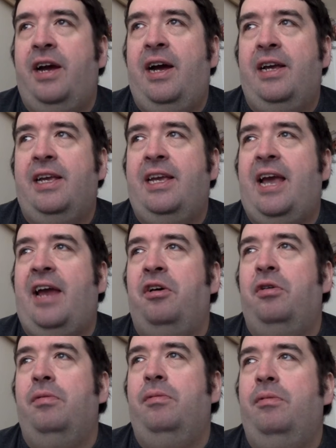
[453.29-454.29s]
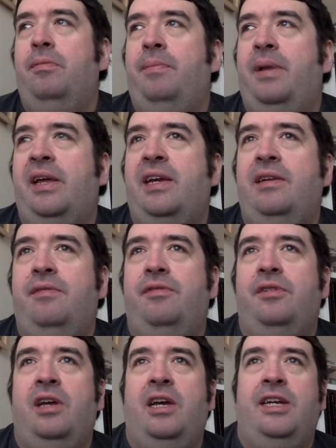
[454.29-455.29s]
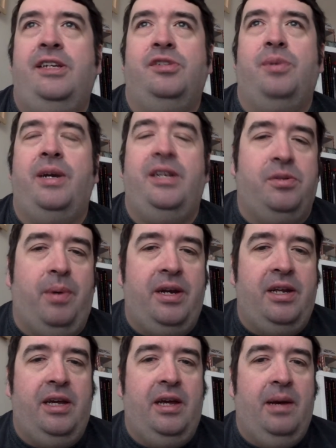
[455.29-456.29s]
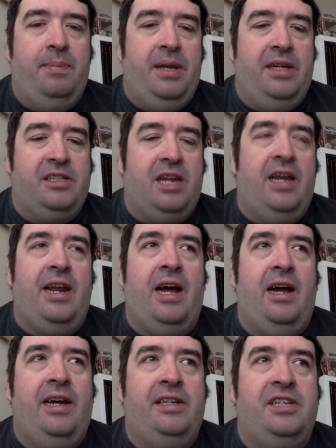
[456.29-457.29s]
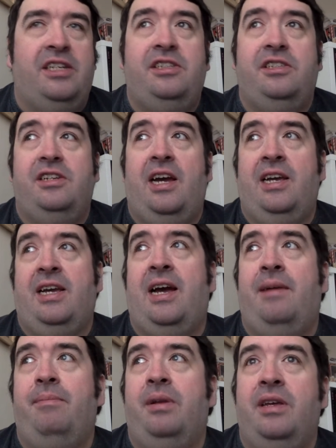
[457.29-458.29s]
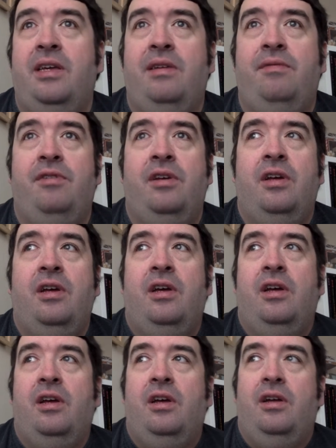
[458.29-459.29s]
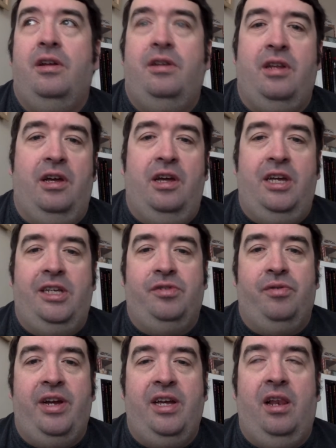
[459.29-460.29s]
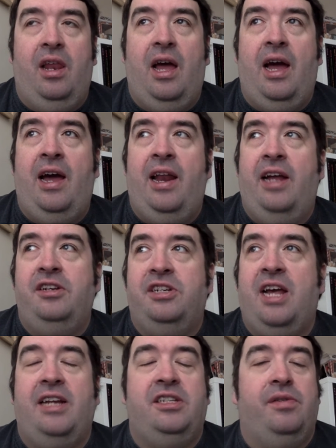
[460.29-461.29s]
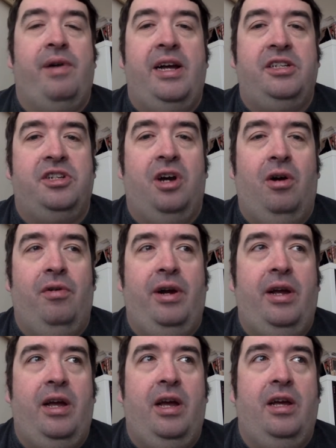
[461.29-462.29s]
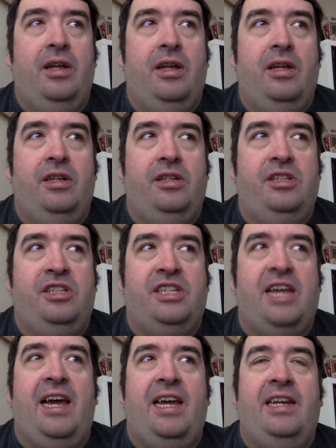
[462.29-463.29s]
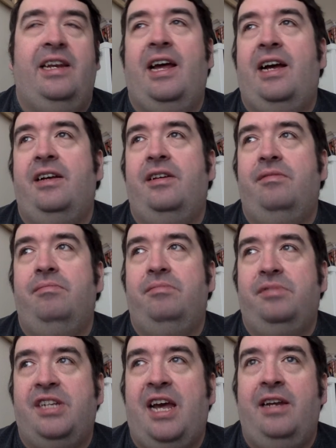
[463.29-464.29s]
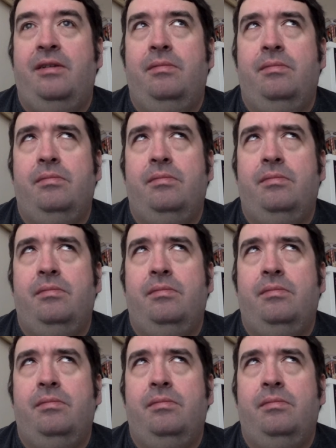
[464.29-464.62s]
I cannot believe that in 2020 a place like that exists. I can't believe that it's real, and I just had to write a story set in that setting.